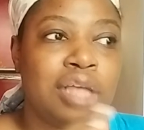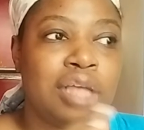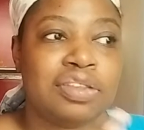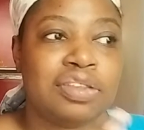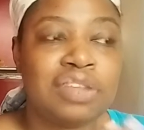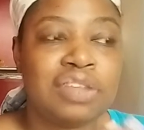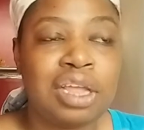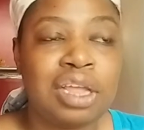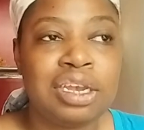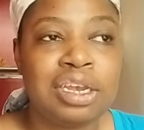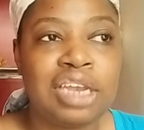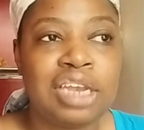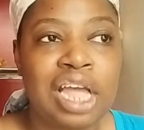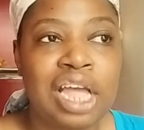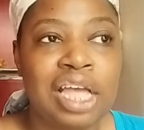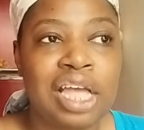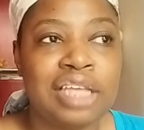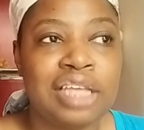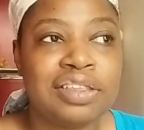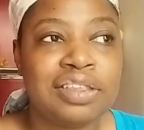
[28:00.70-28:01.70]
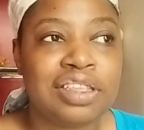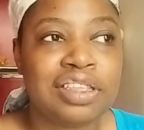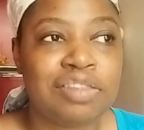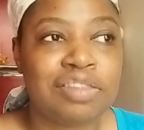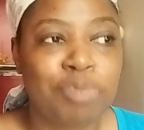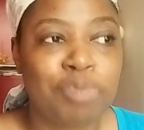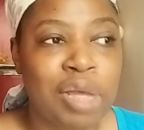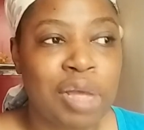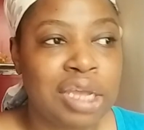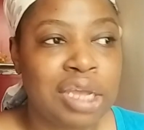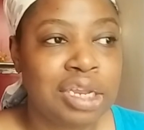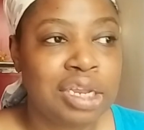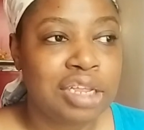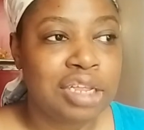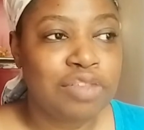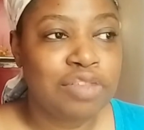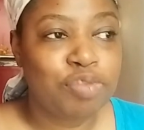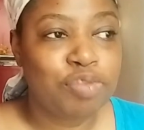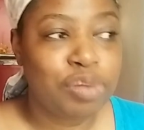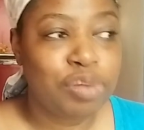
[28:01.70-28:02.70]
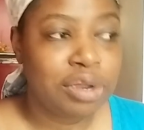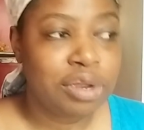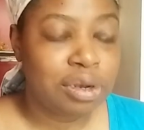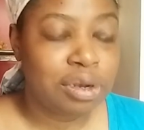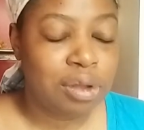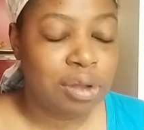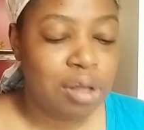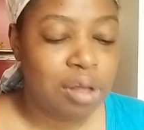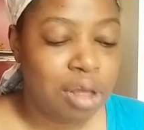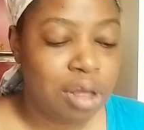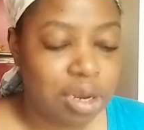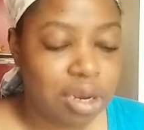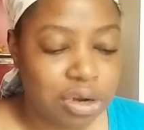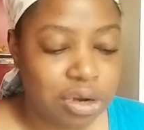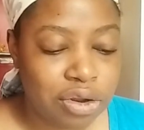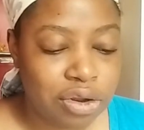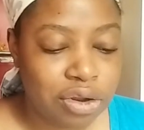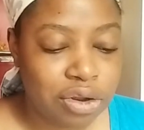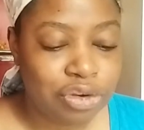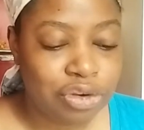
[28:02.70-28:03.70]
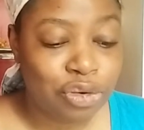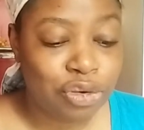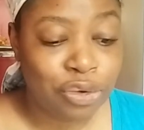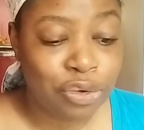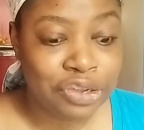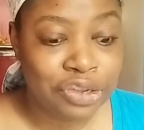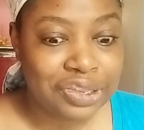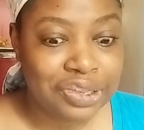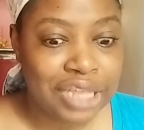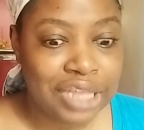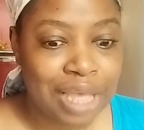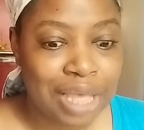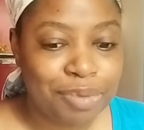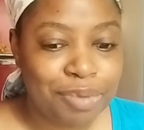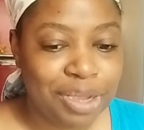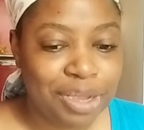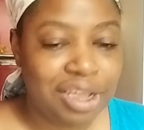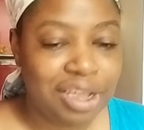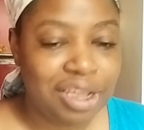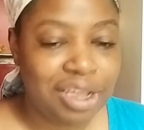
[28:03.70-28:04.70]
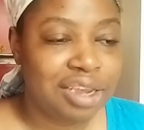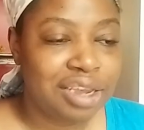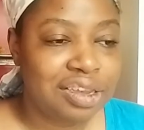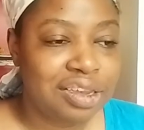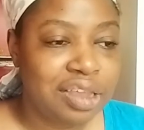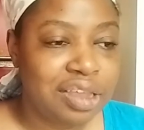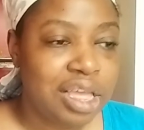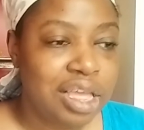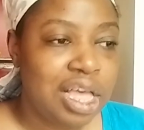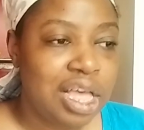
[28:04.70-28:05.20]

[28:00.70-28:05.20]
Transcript: son dies. His body is put on her doorstep, and